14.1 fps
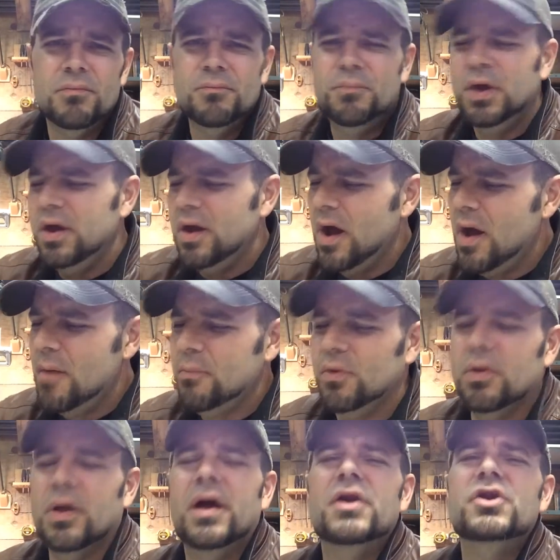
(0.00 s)
be humble,
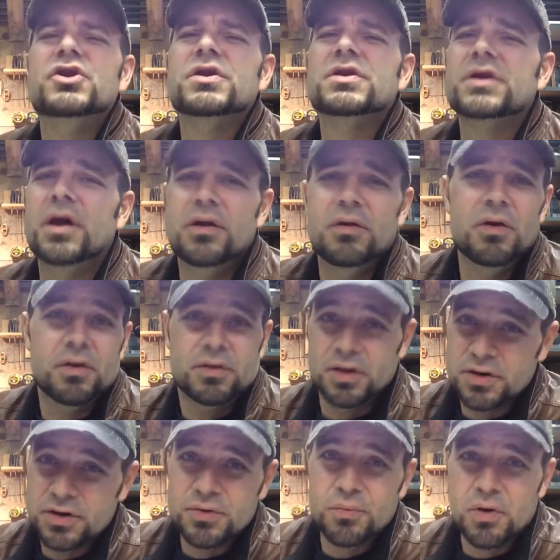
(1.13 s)
and just say, look, this
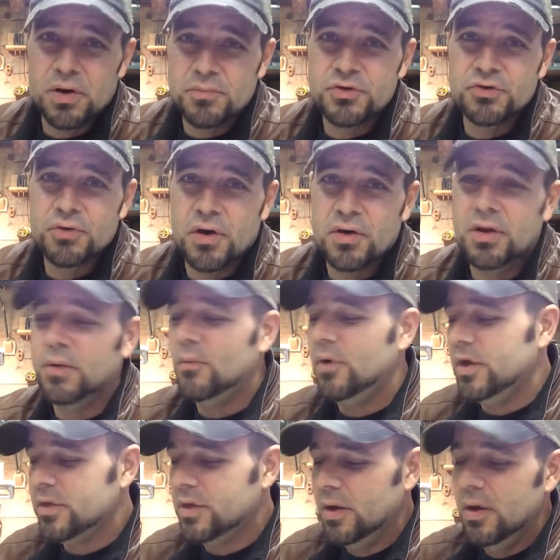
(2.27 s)
is what I'm struggling with.
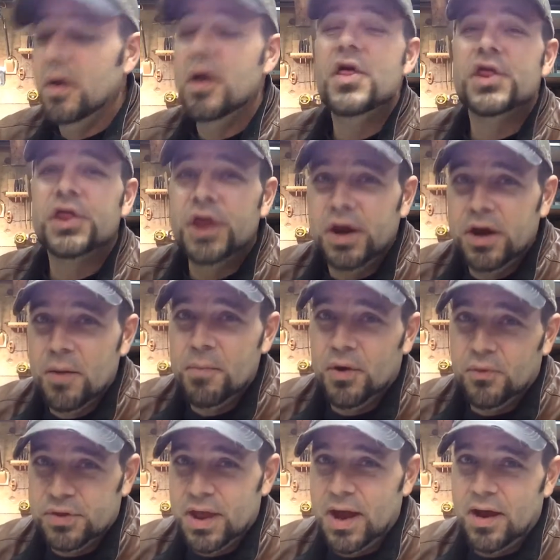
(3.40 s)
Think
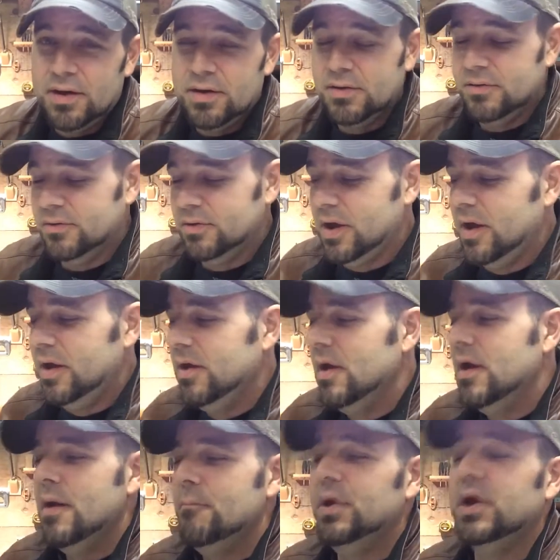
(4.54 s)
about that, okay?
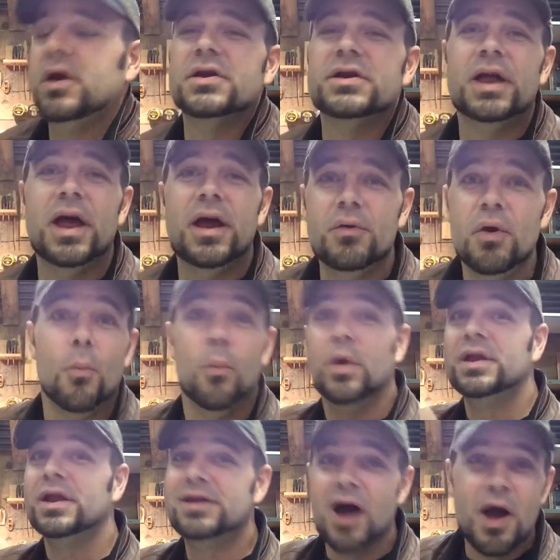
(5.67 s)
Because then, when
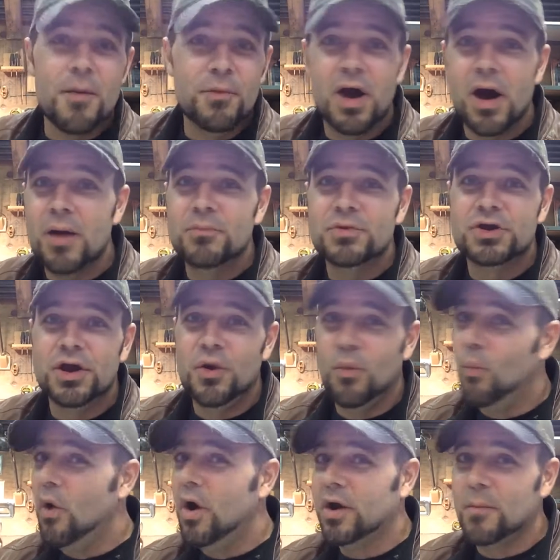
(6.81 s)
the time comes that you
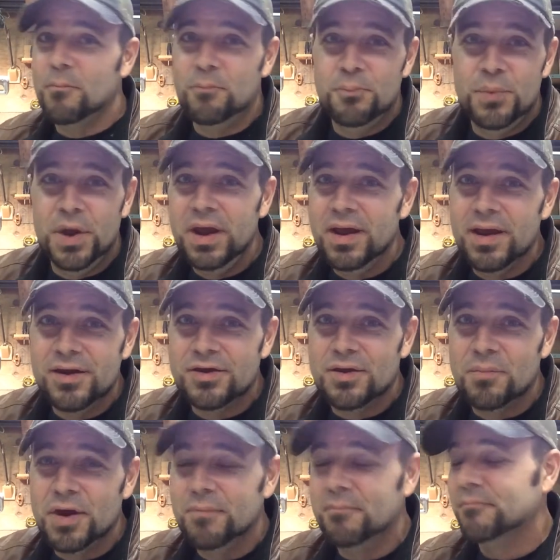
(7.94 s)
want to be
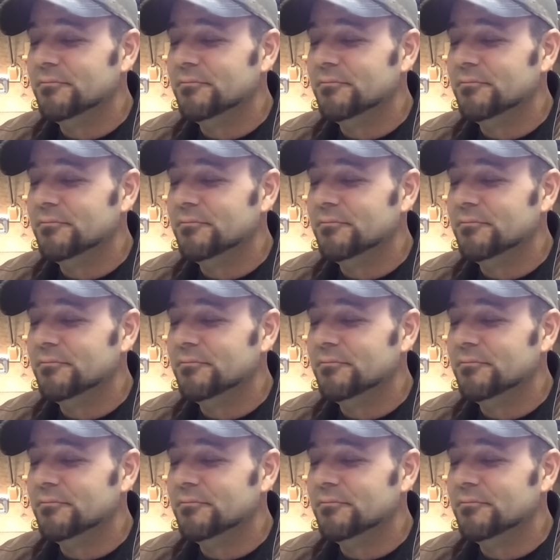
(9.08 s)
intimate,